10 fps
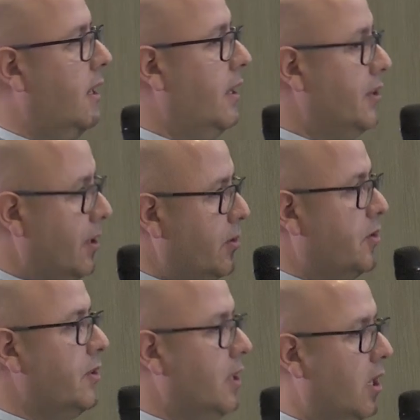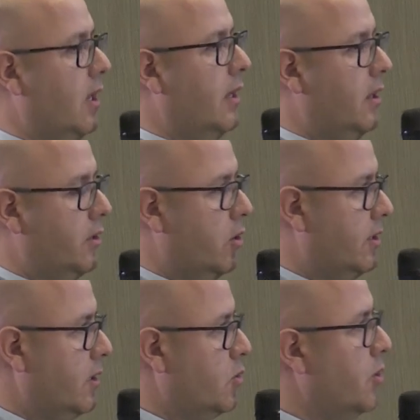and they're returning
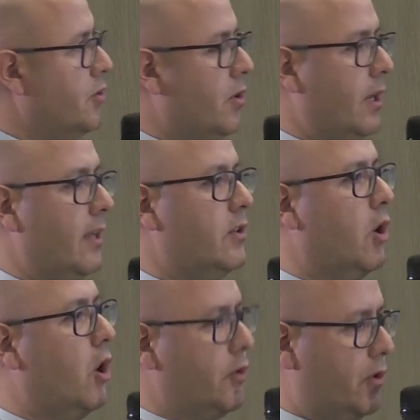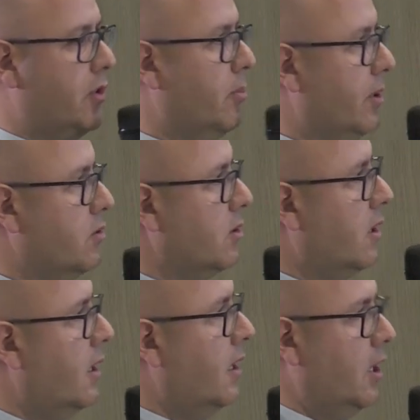that water at a hotter temperature.
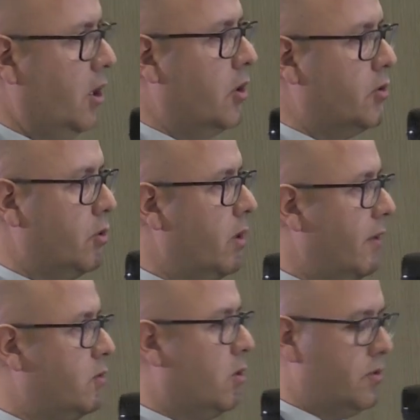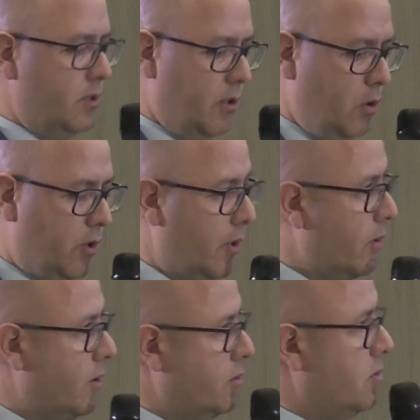So you have to consider local
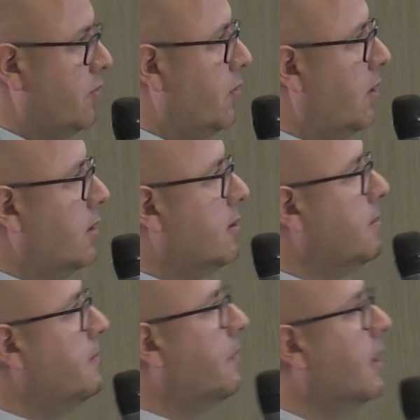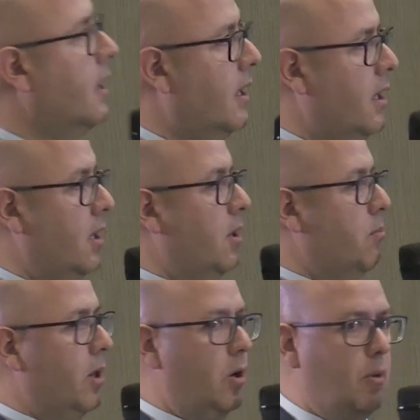regulation for that.
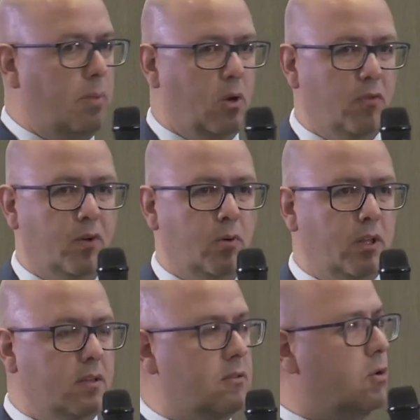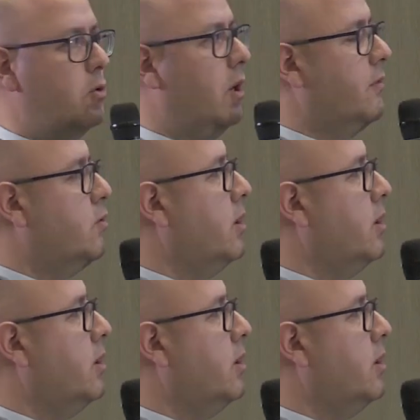Biofouling, so you have to